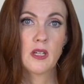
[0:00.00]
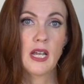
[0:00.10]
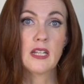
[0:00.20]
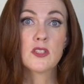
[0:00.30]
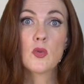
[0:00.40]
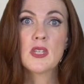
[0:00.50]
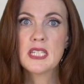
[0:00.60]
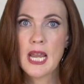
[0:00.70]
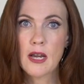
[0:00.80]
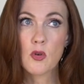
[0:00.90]
And so the
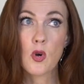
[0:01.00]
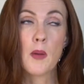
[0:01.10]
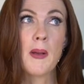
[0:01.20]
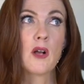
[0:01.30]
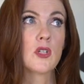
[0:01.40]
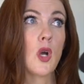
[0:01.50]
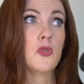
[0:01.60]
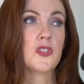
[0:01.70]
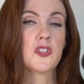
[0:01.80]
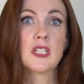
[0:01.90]
terror about
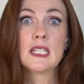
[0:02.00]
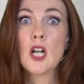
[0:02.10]
ghosts and